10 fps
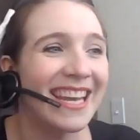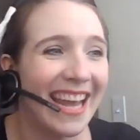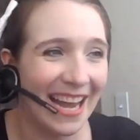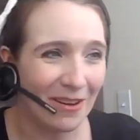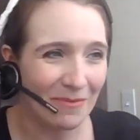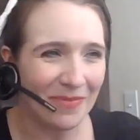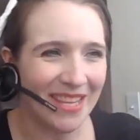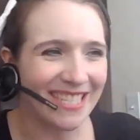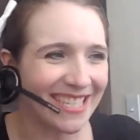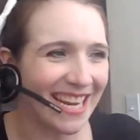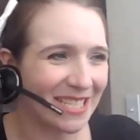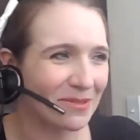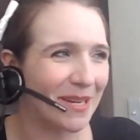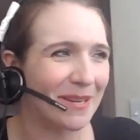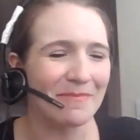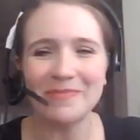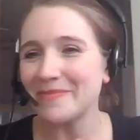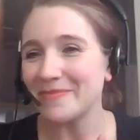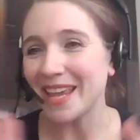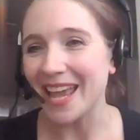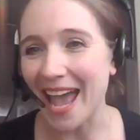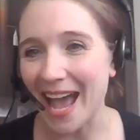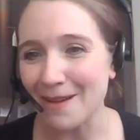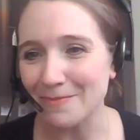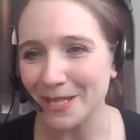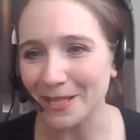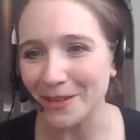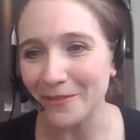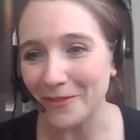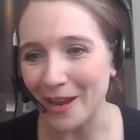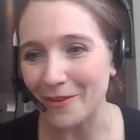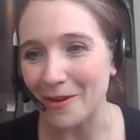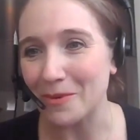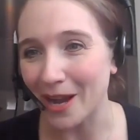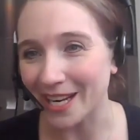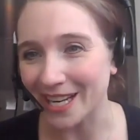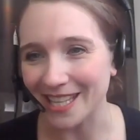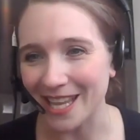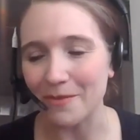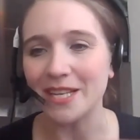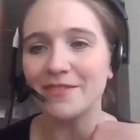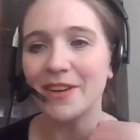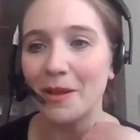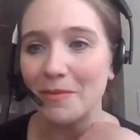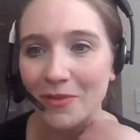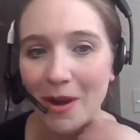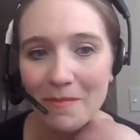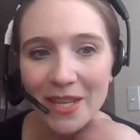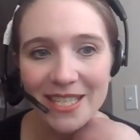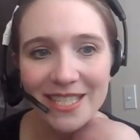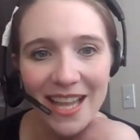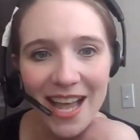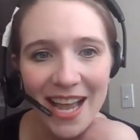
Now, this next one absolute favorite product that we developed from this